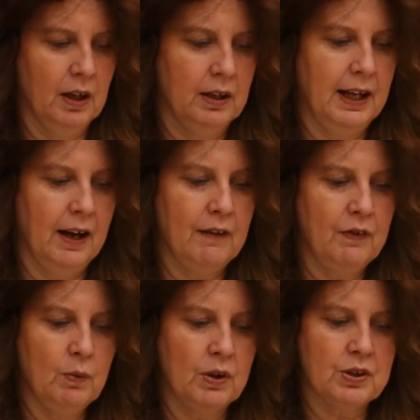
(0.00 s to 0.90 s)
Now if
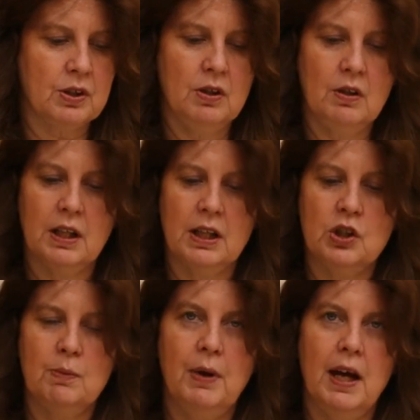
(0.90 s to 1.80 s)
you want to, you can
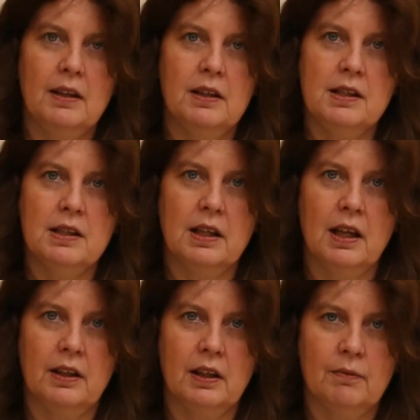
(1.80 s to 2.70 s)
actually peg these
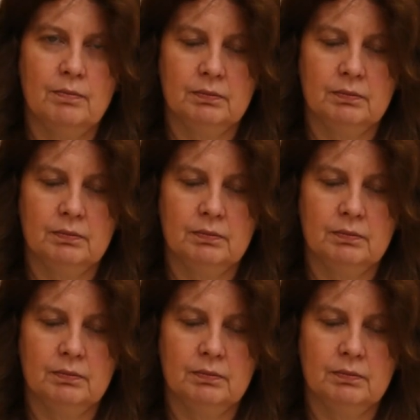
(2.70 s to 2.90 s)
together.